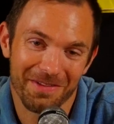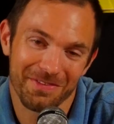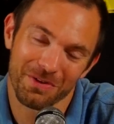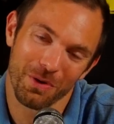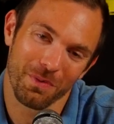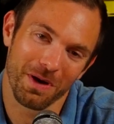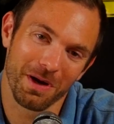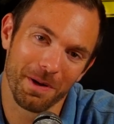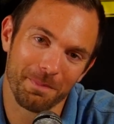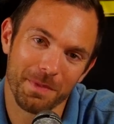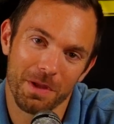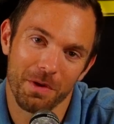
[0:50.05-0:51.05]

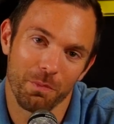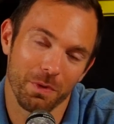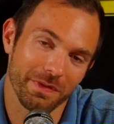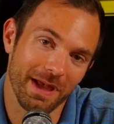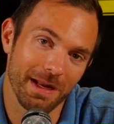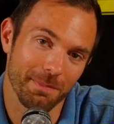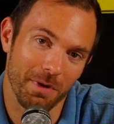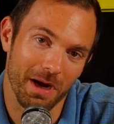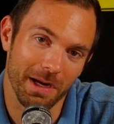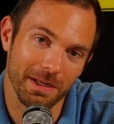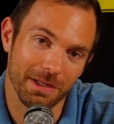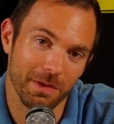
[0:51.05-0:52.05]
So with that in
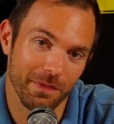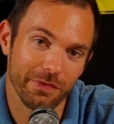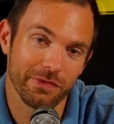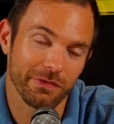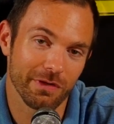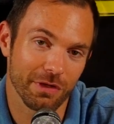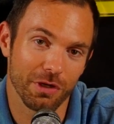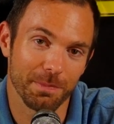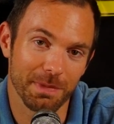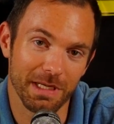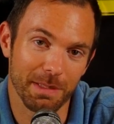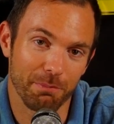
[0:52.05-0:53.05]
mind, this isn't going to
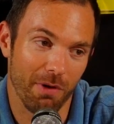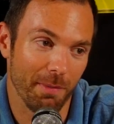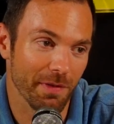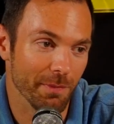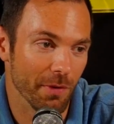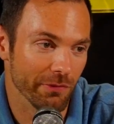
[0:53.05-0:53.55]
be probably the